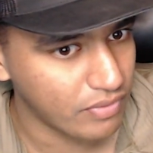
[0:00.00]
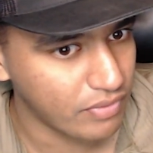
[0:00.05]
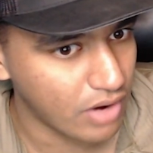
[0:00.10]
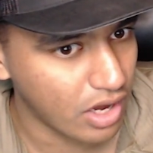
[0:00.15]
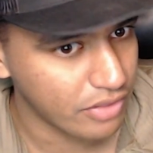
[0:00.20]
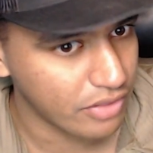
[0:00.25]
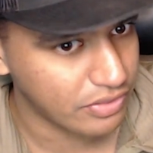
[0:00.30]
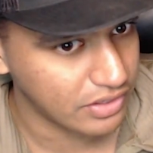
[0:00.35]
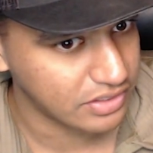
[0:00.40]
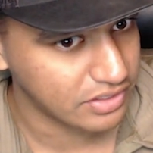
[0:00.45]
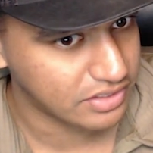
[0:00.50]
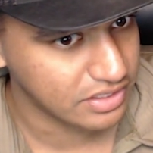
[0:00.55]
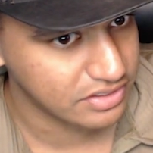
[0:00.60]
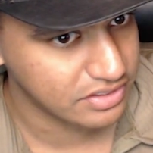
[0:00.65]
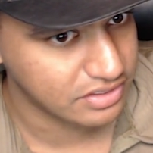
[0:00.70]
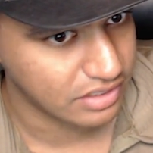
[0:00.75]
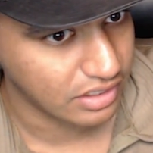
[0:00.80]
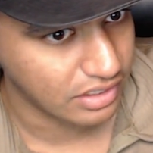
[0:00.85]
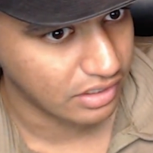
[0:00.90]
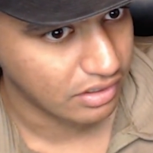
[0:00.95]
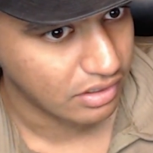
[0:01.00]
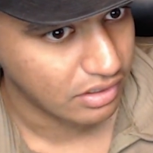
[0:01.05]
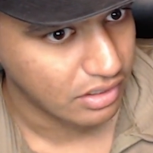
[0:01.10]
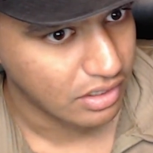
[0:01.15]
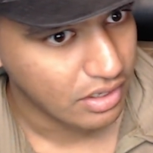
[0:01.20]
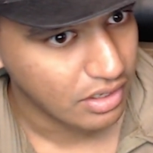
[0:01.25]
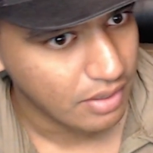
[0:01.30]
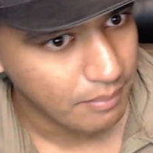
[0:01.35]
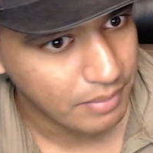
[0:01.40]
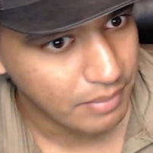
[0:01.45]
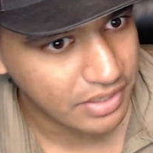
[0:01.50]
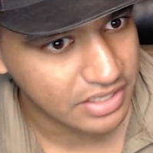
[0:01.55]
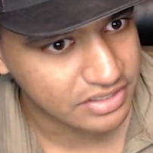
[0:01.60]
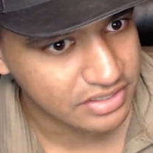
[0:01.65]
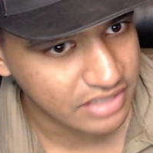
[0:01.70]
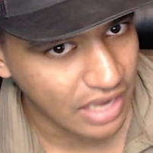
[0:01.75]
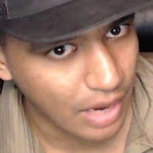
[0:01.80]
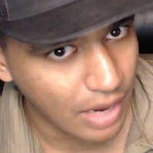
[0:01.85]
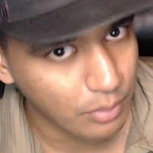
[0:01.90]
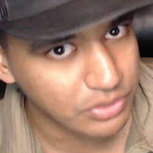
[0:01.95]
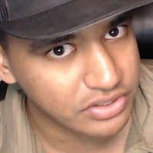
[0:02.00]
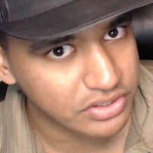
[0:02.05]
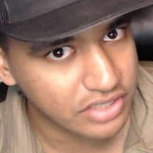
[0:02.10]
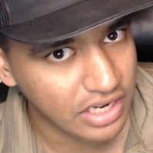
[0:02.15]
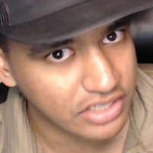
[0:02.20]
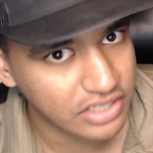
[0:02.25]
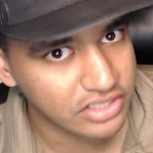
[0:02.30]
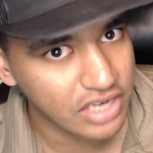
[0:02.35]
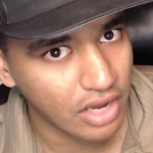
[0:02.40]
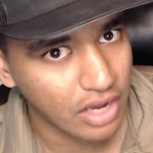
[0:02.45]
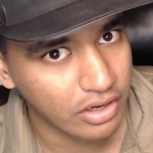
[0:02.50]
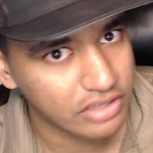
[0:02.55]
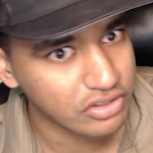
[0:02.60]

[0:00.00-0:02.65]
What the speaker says: authenticity, because I was sketched out.